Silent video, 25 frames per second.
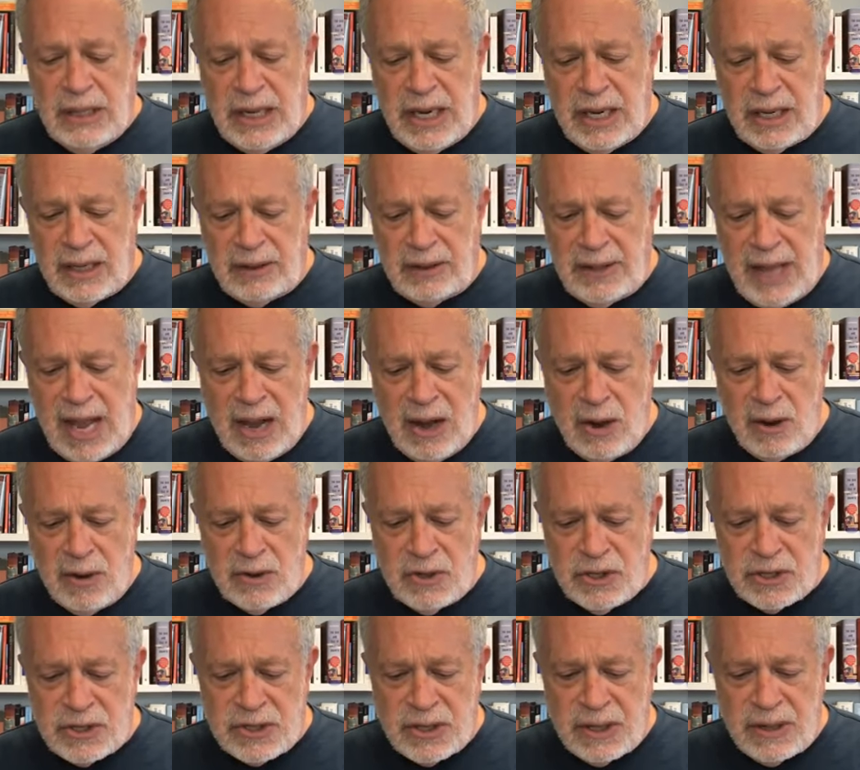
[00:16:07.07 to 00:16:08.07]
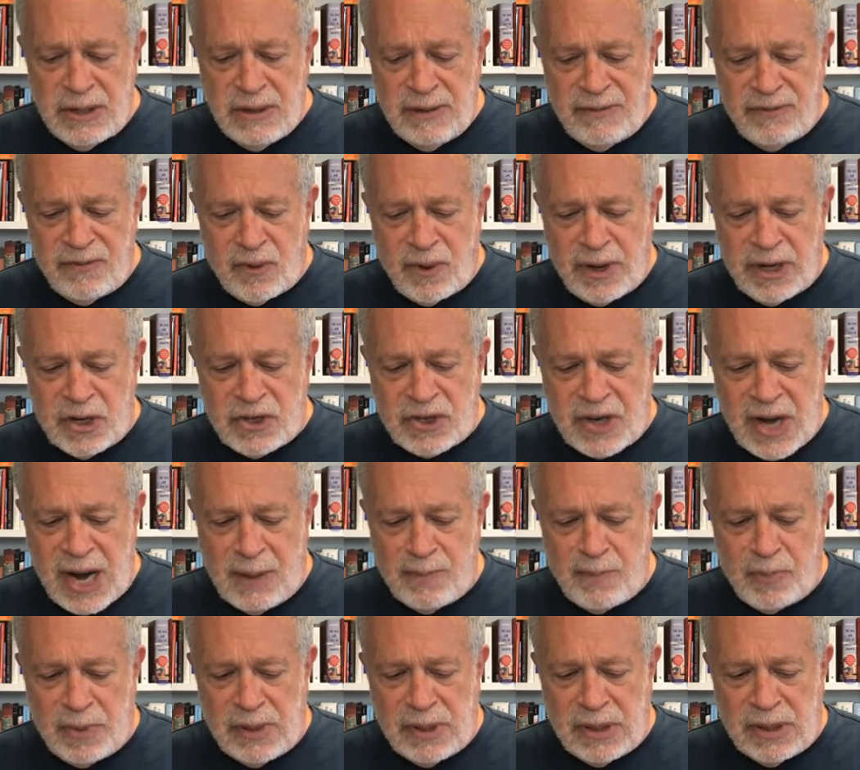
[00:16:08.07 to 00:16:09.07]
It allows, for
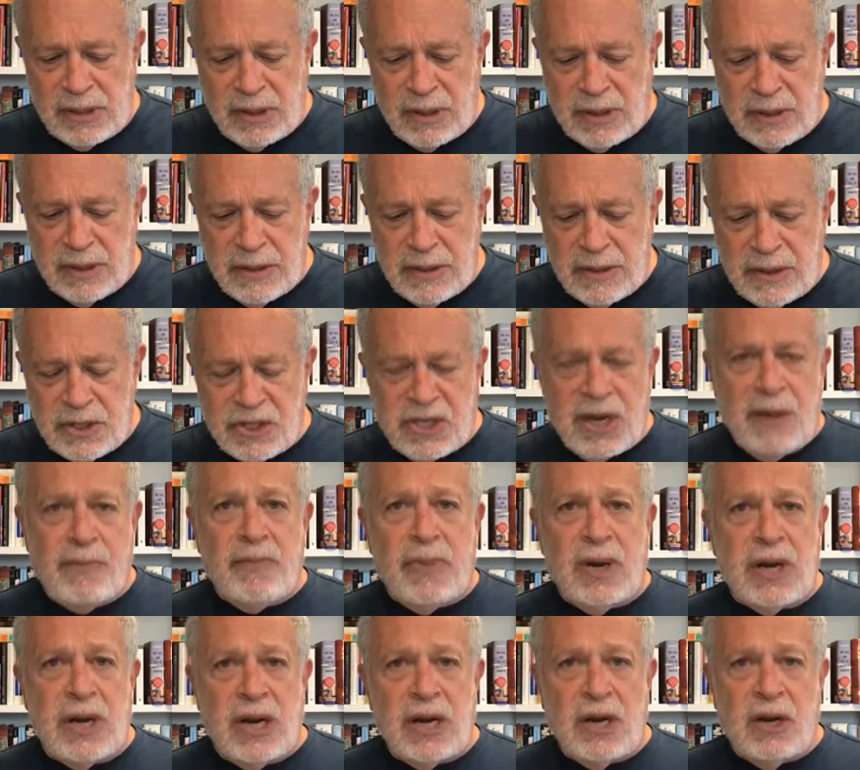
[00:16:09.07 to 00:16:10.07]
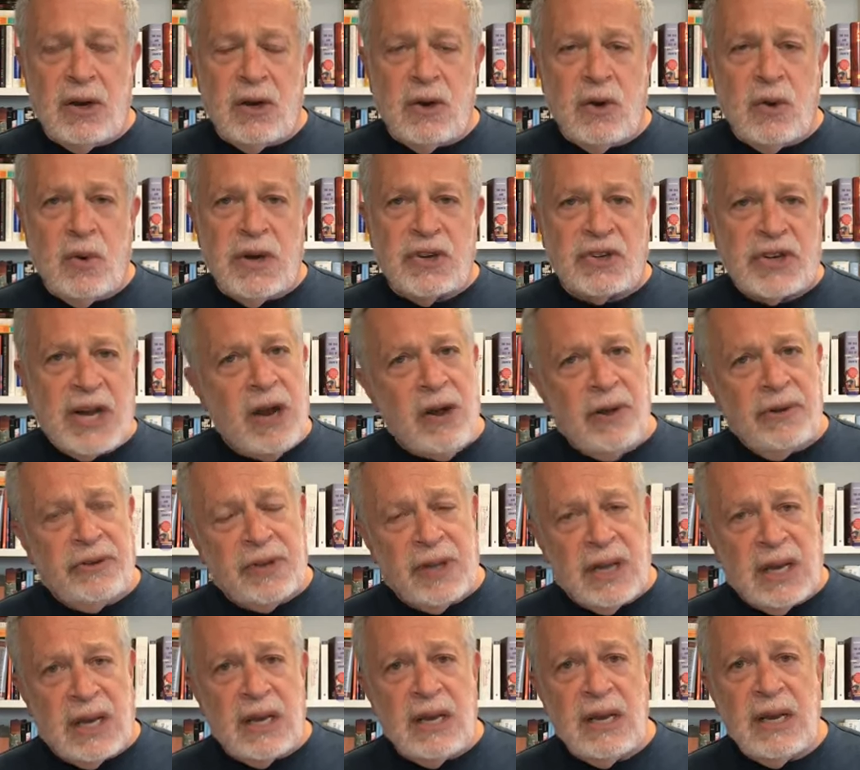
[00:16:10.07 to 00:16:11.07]
example, somebody who is
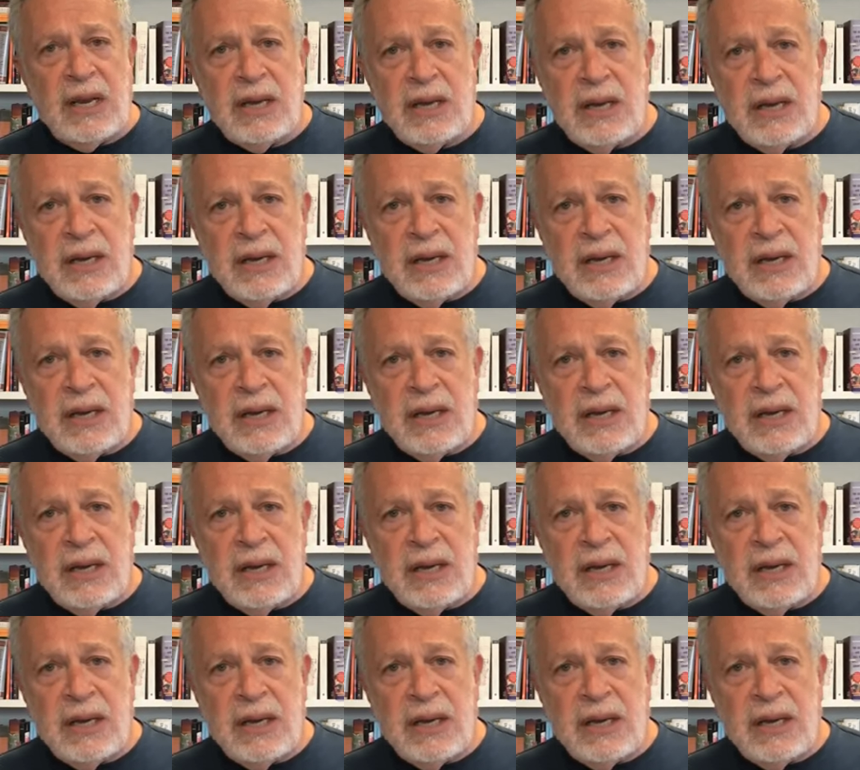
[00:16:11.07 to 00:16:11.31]
healthy